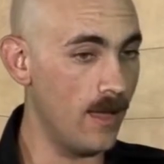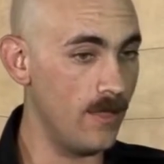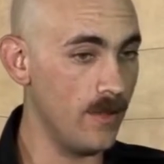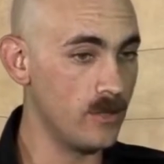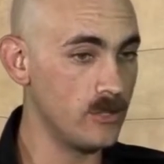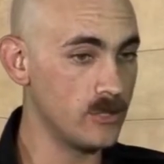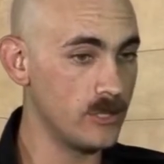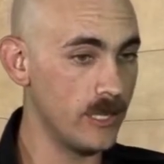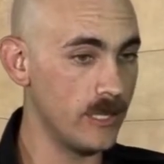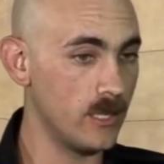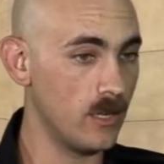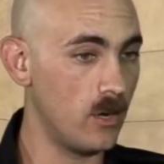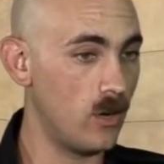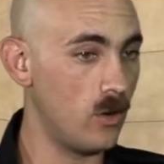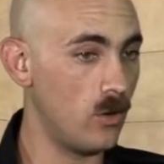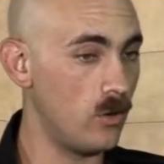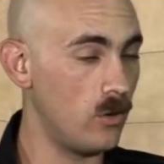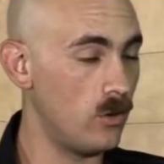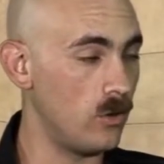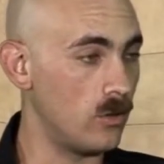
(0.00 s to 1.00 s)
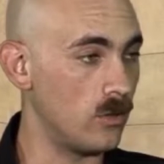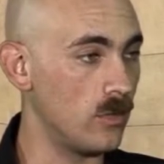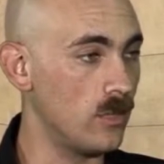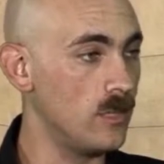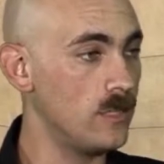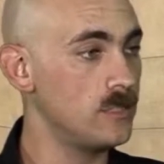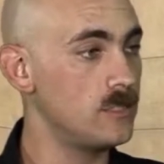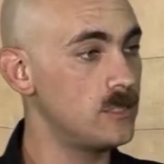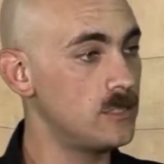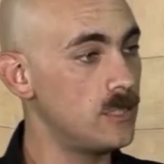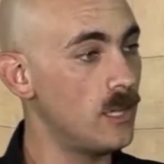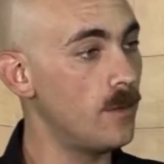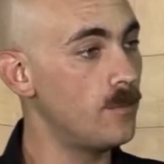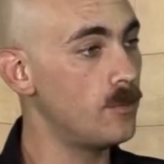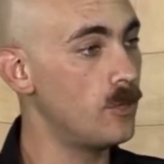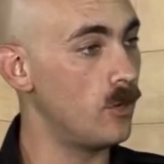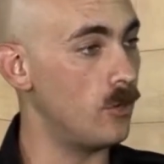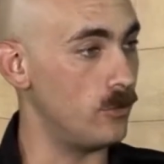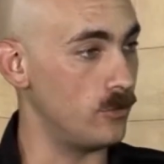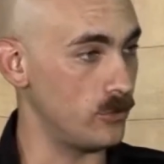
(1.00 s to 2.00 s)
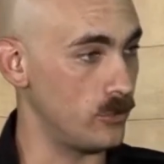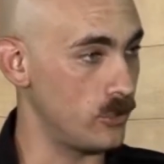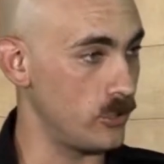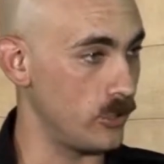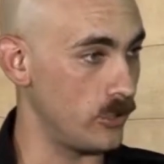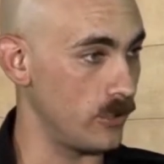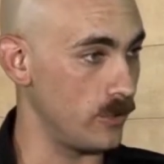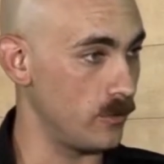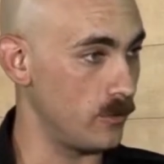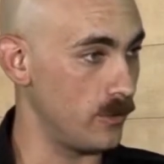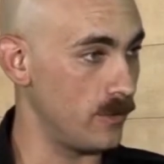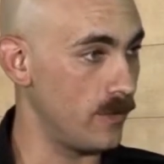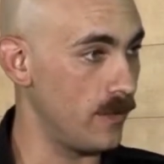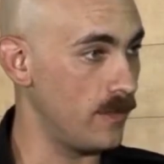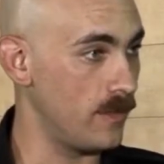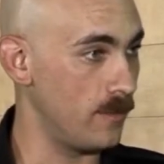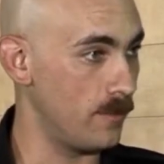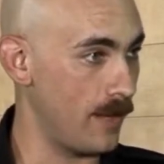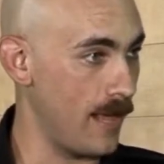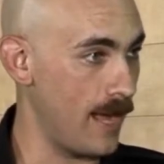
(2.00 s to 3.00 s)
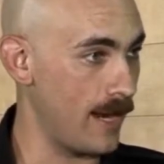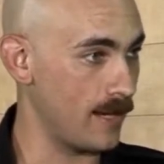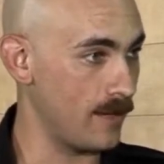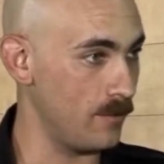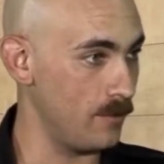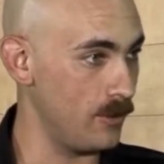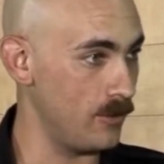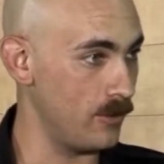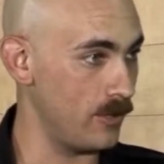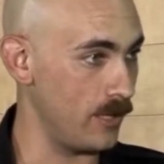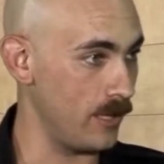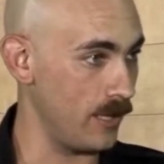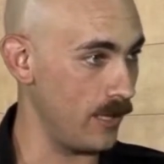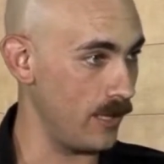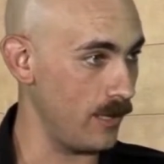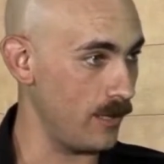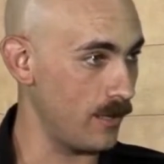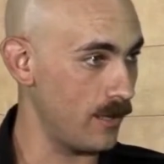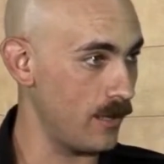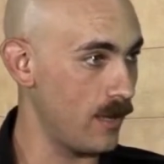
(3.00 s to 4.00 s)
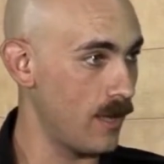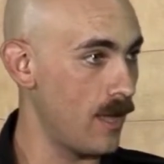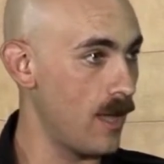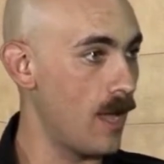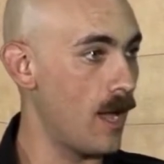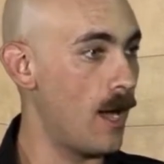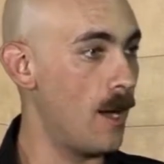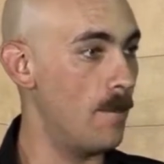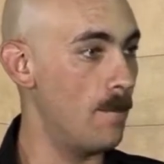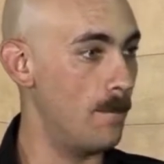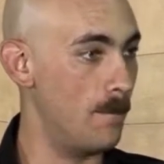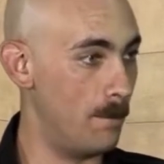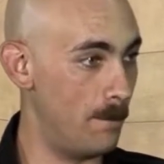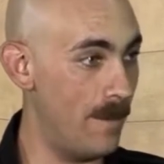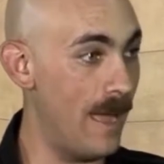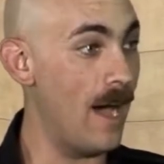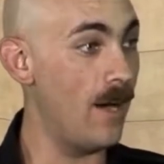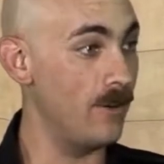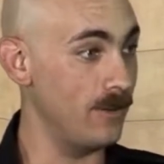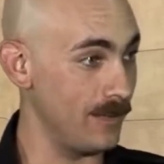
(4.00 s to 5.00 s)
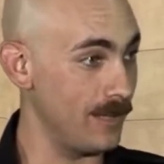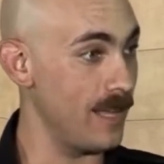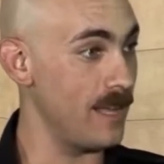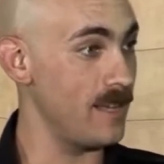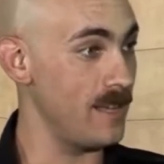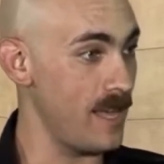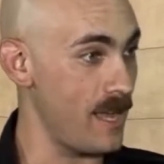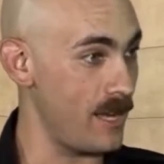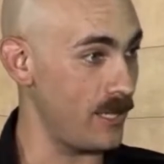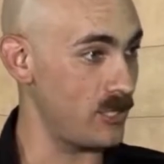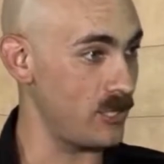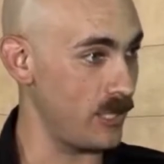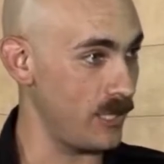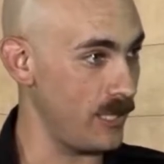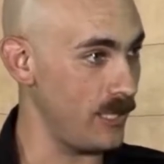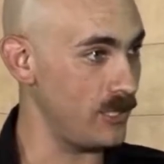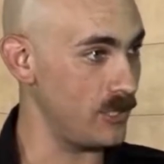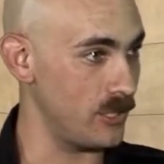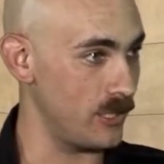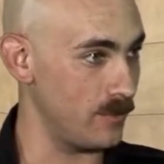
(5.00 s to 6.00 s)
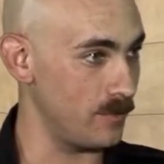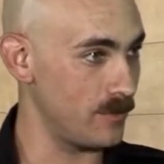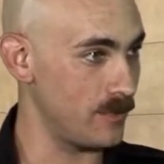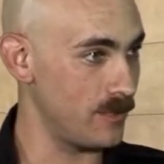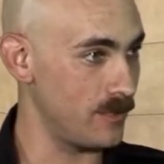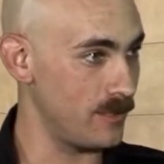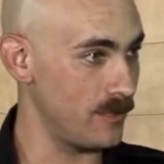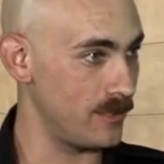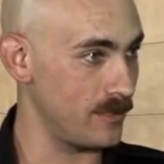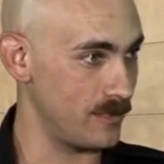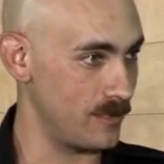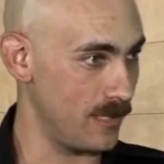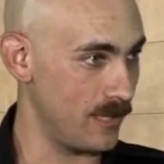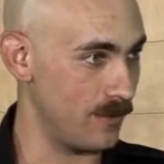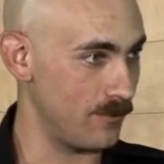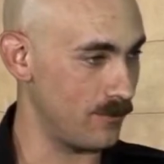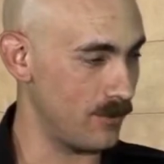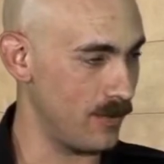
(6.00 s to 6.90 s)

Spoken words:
There's like a whole subculture within the Black community about like ancient Egypt and stuff,